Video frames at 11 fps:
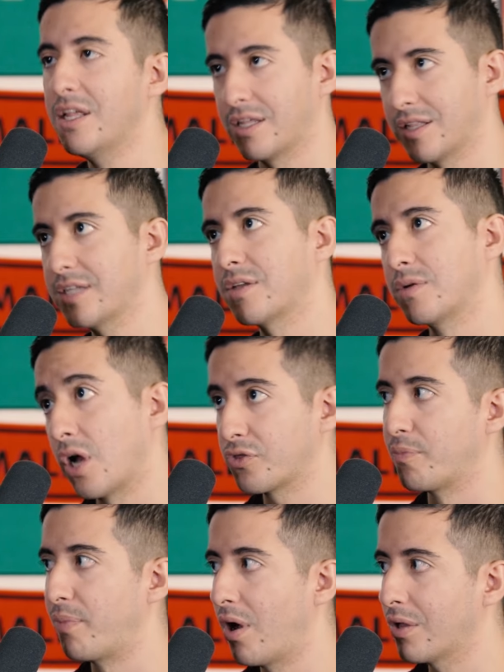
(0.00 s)
They like to knock
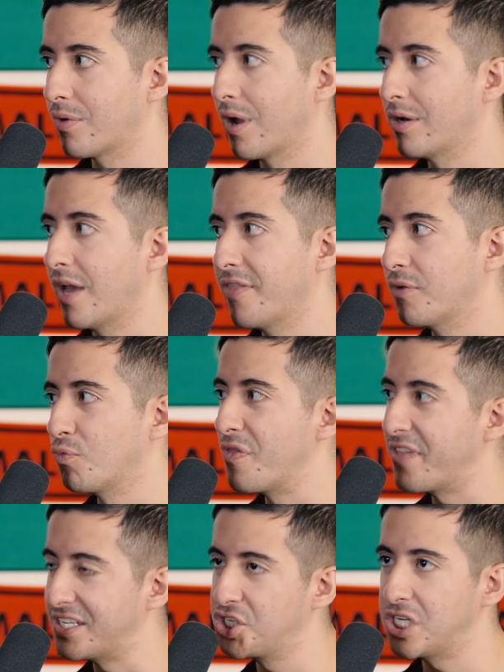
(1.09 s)
the ball around. And then when
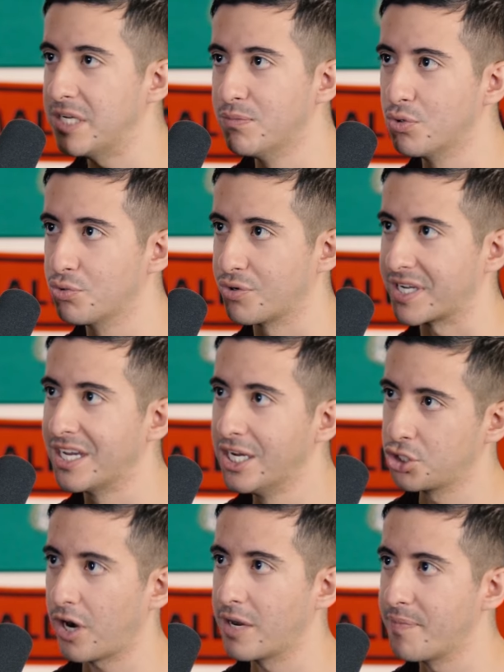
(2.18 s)
they see Mudryk
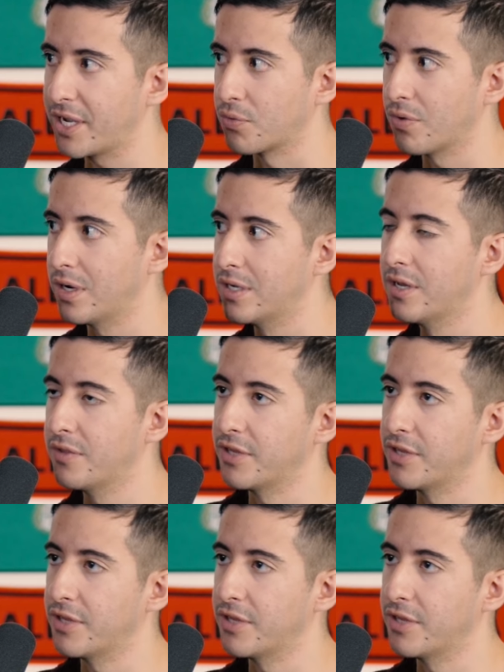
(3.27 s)
try to make a run,